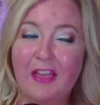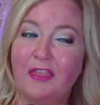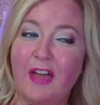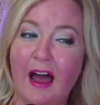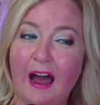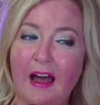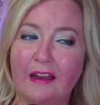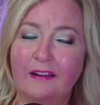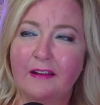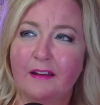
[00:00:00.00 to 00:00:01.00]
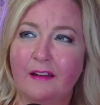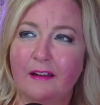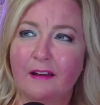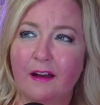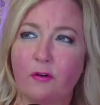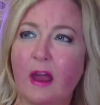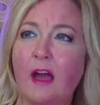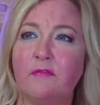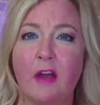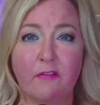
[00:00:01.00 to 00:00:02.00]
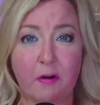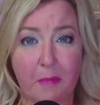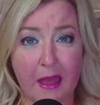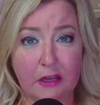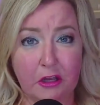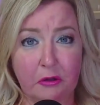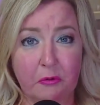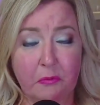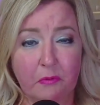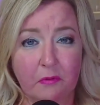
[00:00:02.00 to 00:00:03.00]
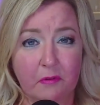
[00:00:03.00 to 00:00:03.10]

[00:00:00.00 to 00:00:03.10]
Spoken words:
that, okay, I've never met you.